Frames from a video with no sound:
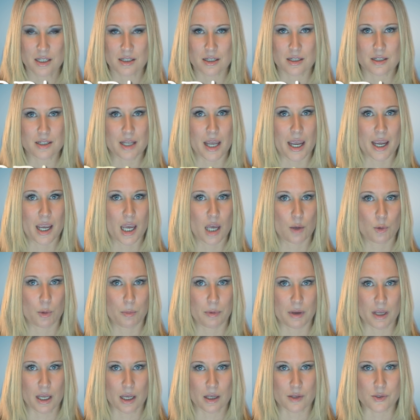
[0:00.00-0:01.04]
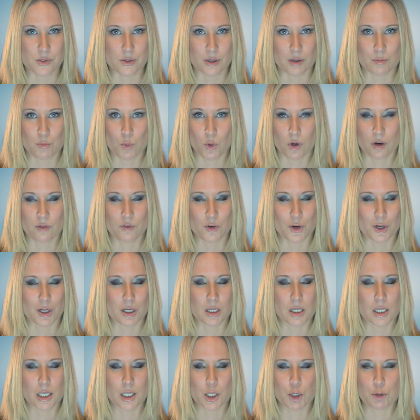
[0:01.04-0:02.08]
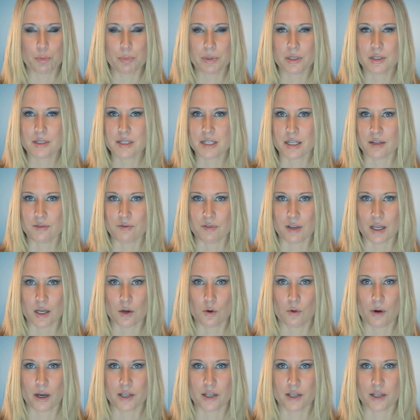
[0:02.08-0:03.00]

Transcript: Today, I will be answering more of your glooptific